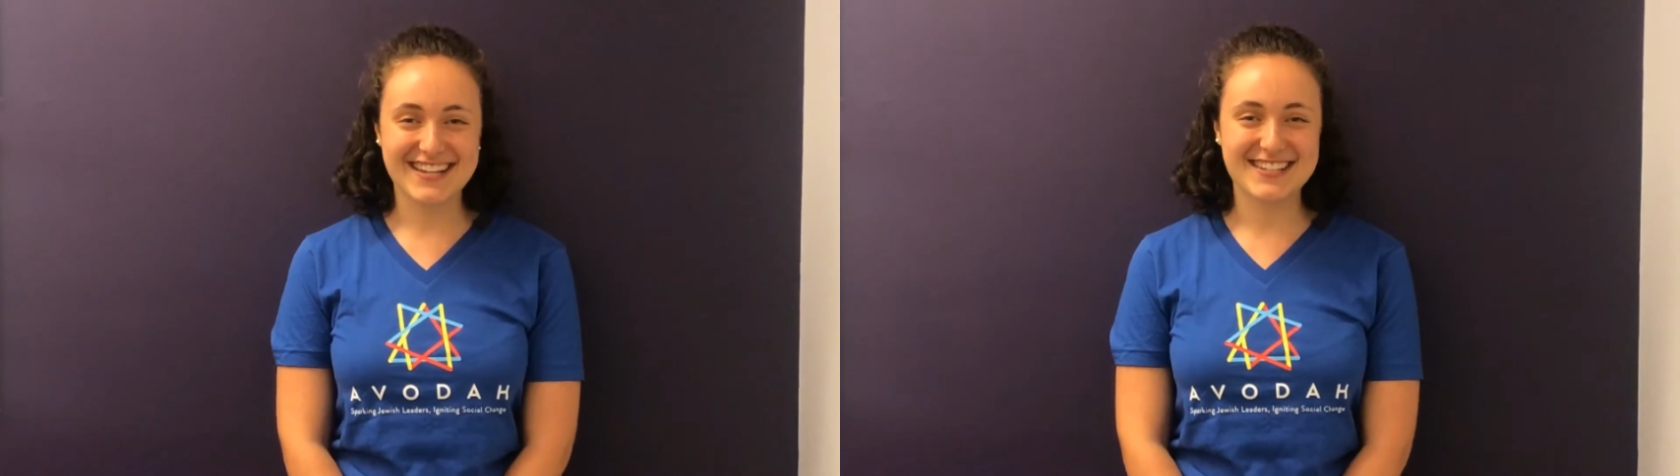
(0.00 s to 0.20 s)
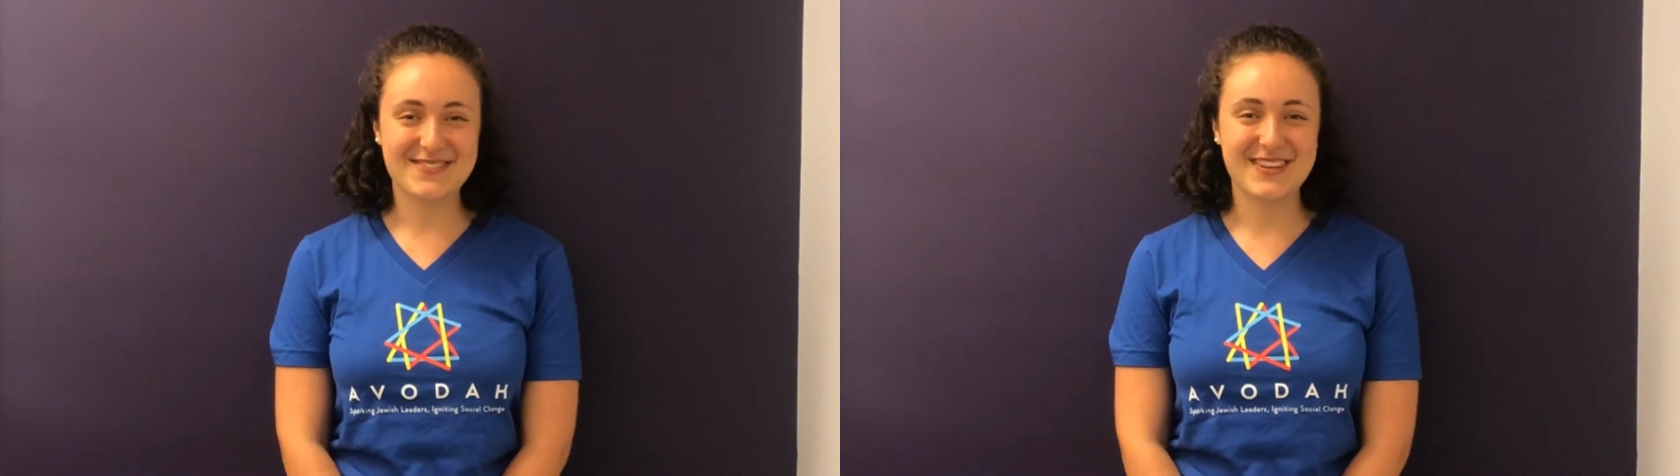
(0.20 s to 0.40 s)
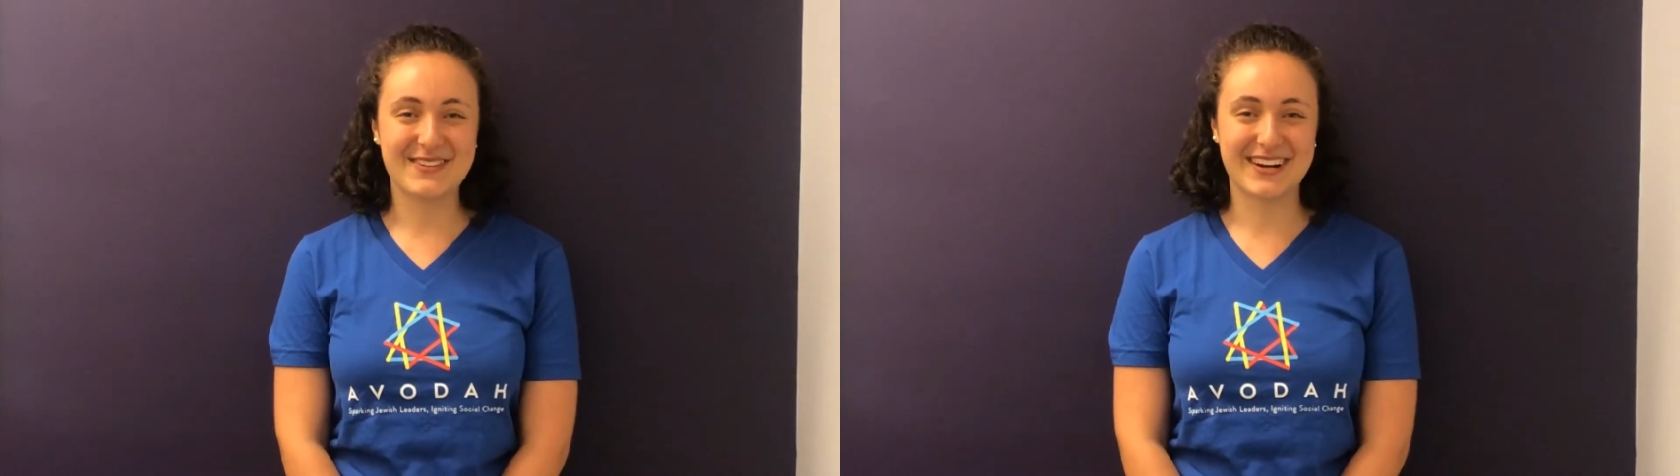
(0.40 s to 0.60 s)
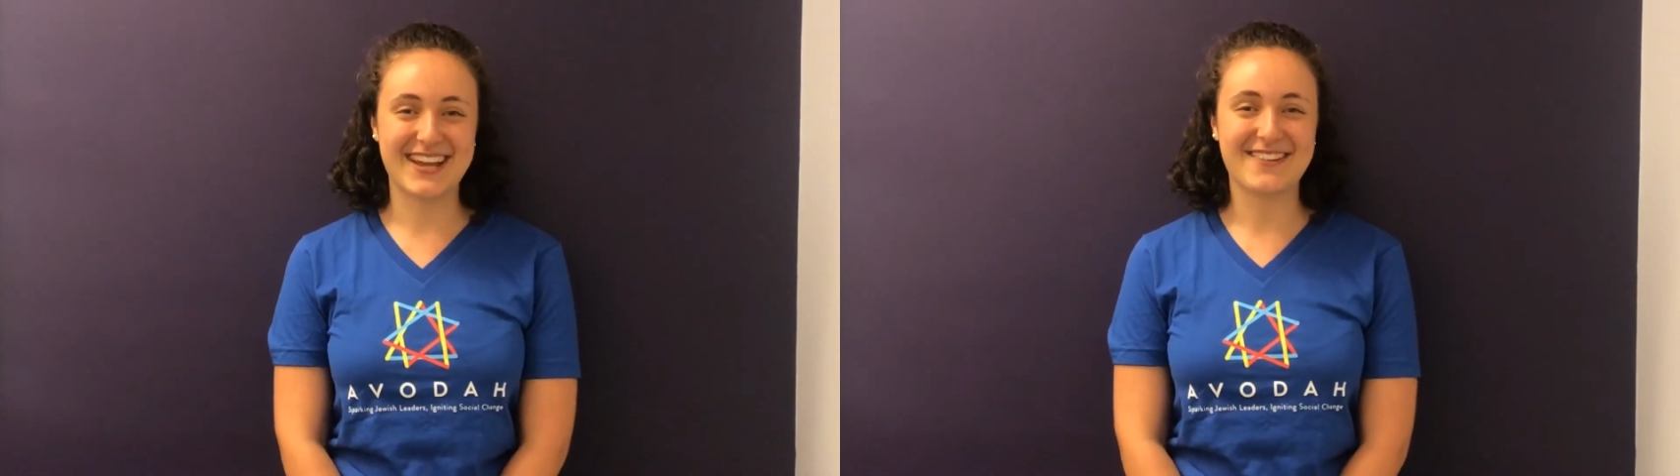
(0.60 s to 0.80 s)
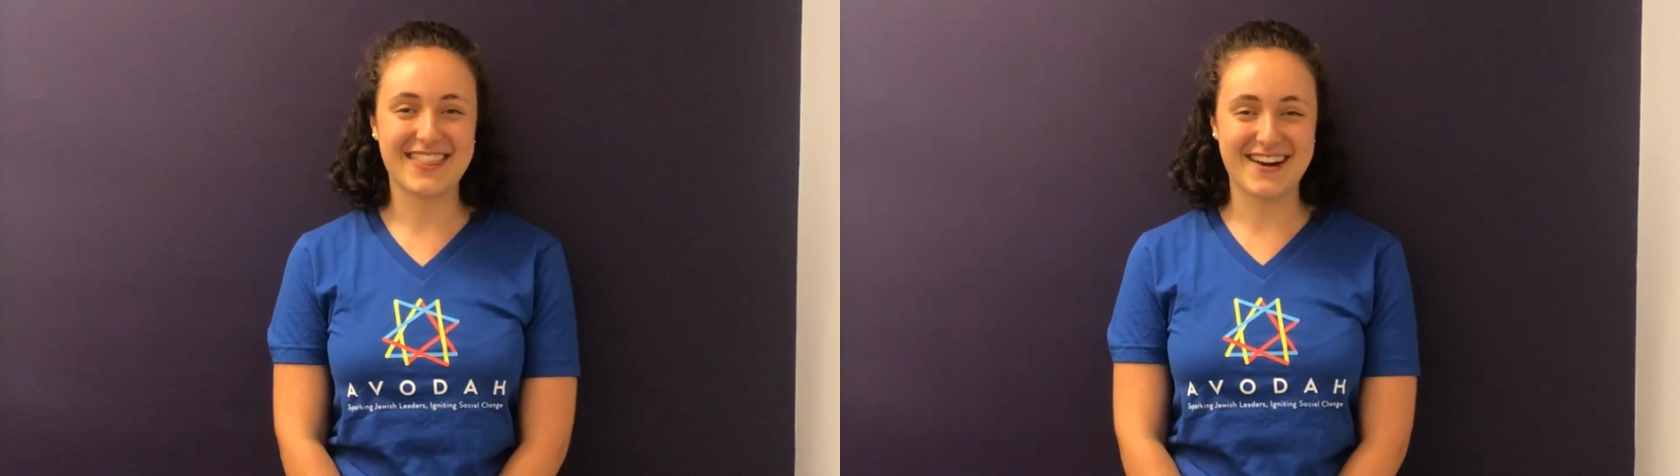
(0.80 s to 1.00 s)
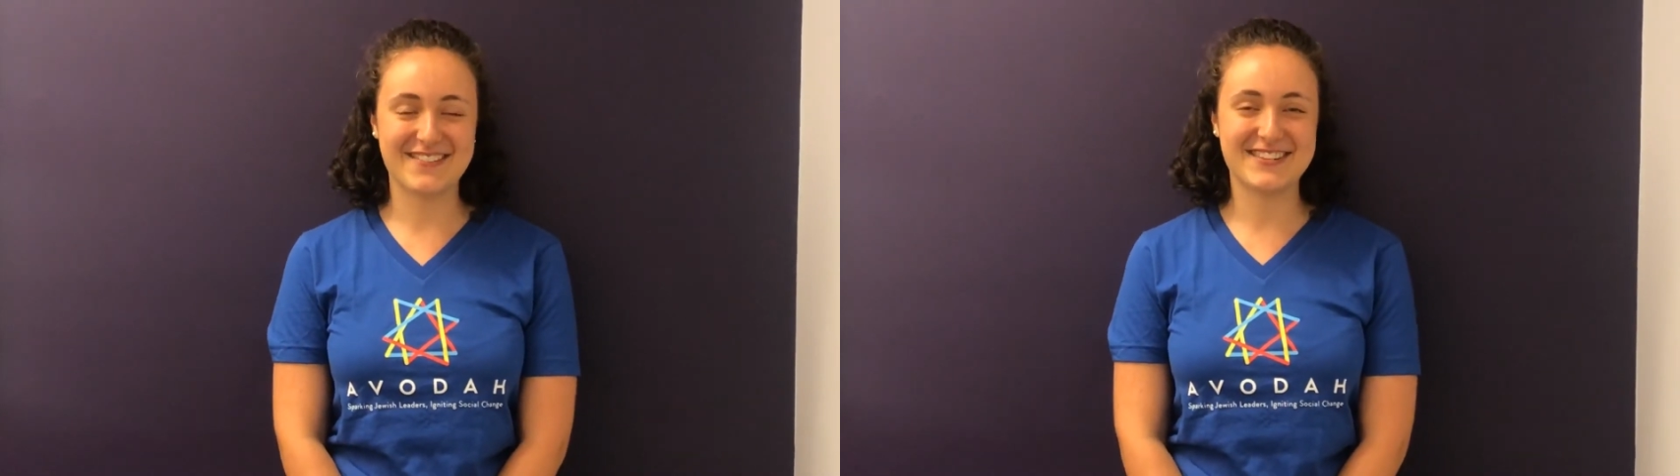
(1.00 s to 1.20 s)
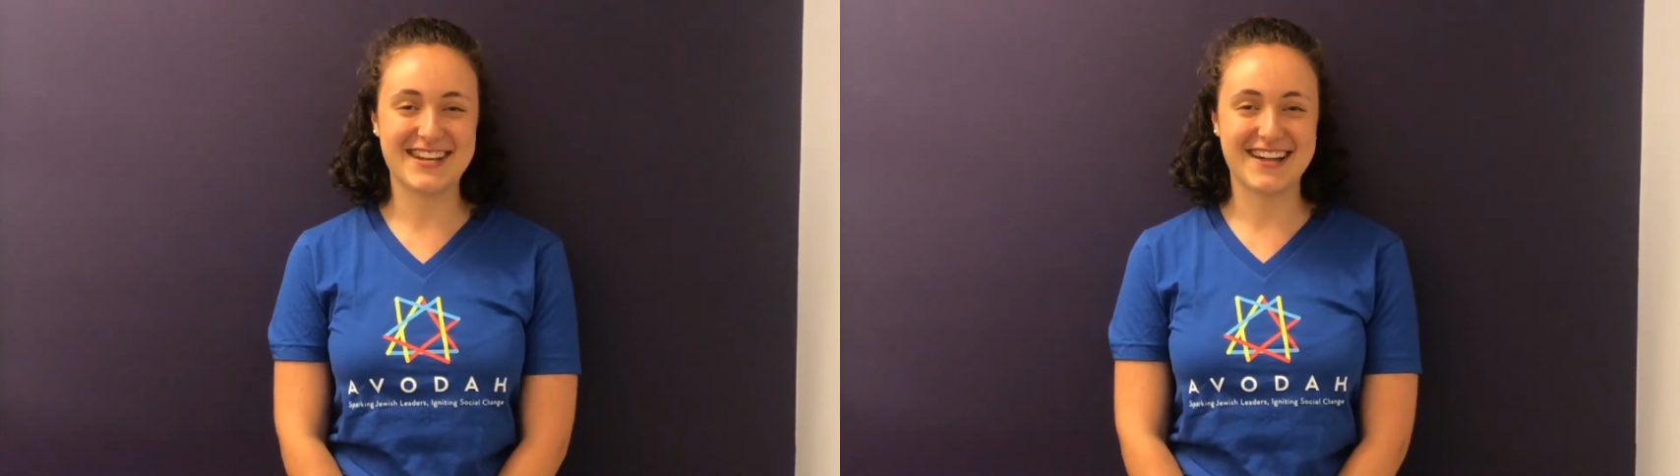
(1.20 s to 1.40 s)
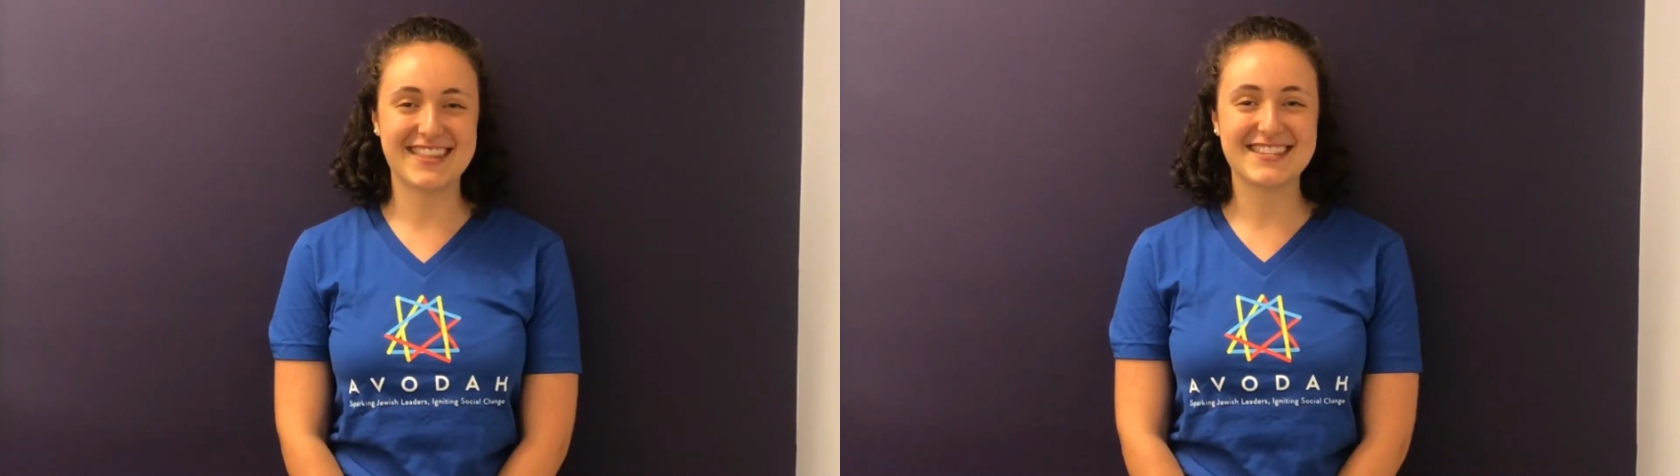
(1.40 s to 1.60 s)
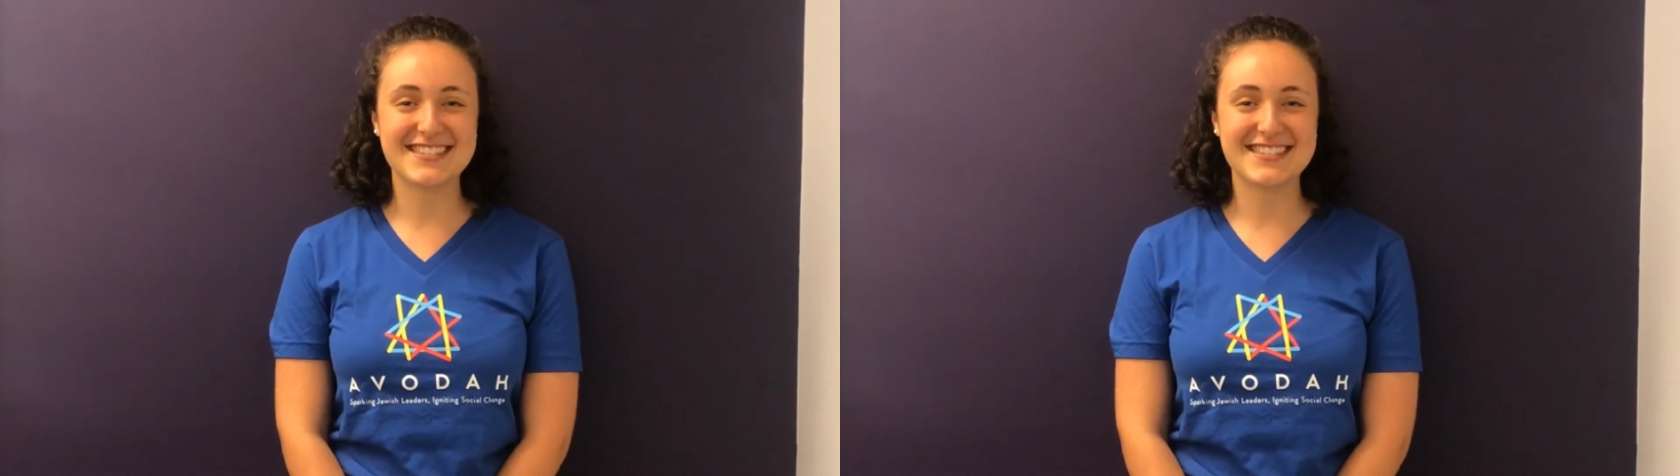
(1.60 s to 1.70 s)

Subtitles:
to be working with Avodah this